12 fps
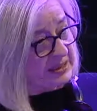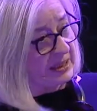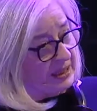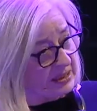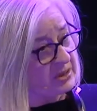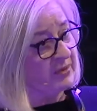and
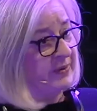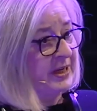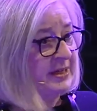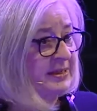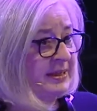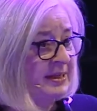lots of
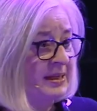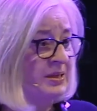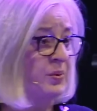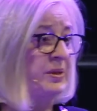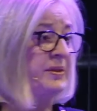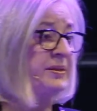ideas
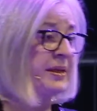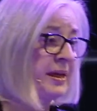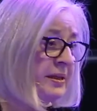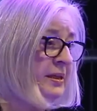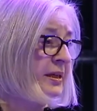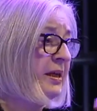which
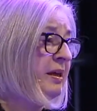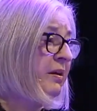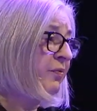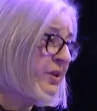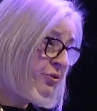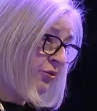set
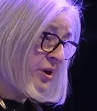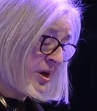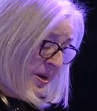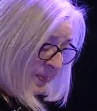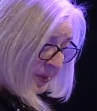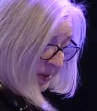
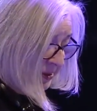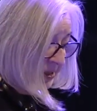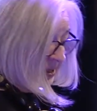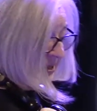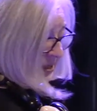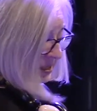Vitra up
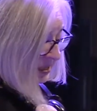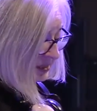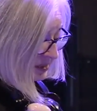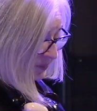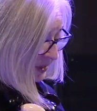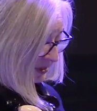
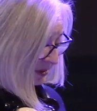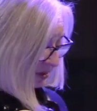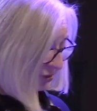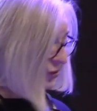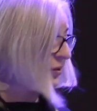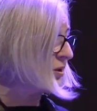as a big
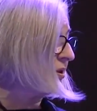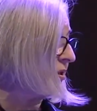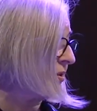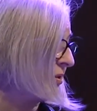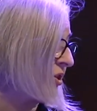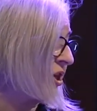cultural
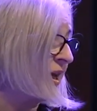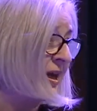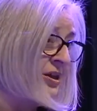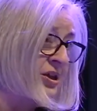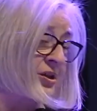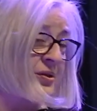
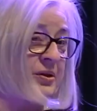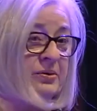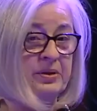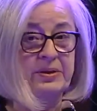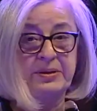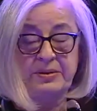change. So
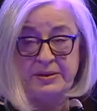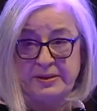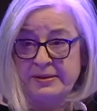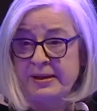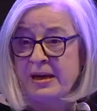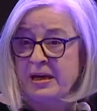the
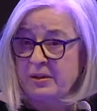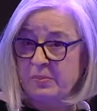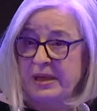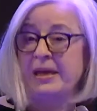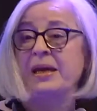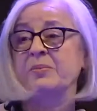design
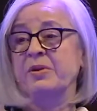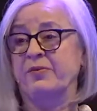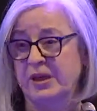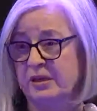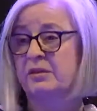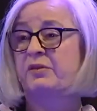became a
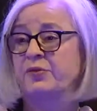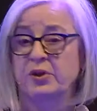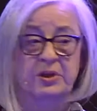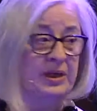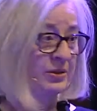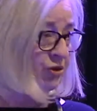vehicle for
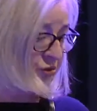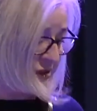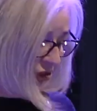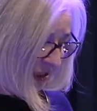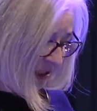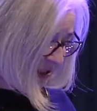cultural
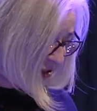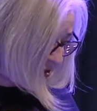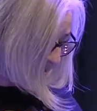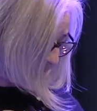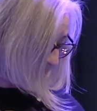change